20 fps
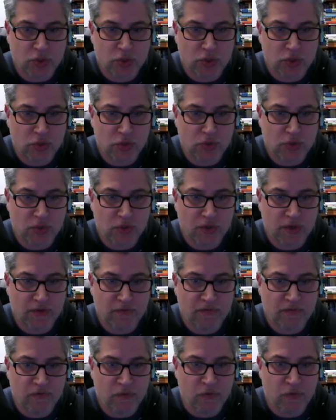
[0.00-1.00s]
two
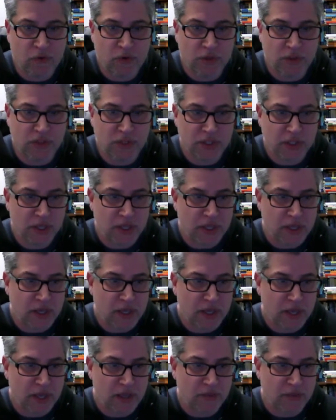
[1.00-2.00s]
thirty-fours,
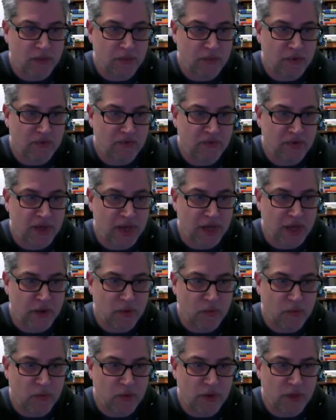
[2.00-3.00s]
and then we've
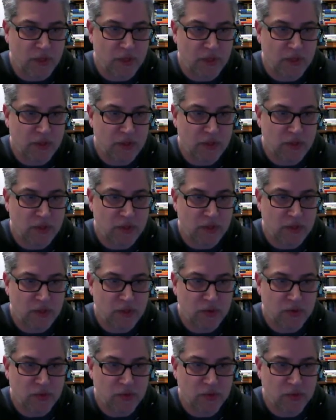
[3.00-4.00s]
got one,
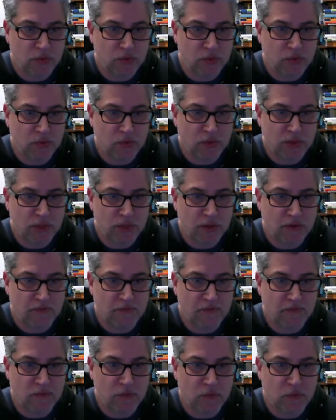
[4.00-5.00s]
two,
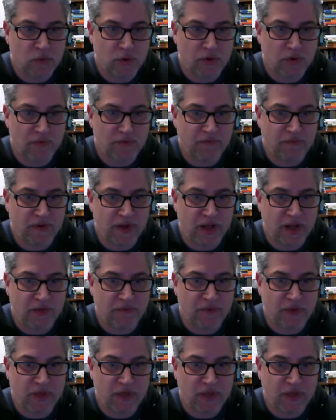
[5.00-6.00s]
three, four,
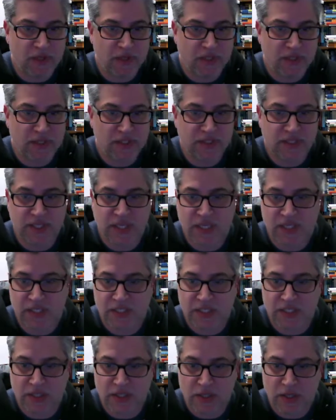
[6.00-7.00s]
five,
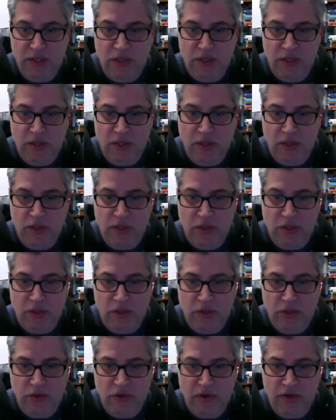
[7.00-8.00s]
six
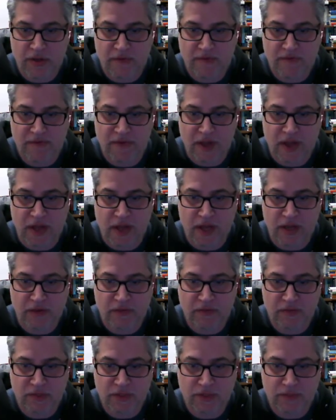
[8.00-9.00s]

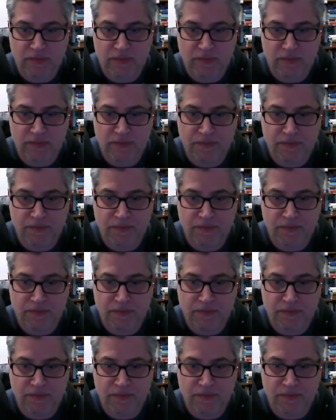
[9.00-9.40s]
thirty-fives.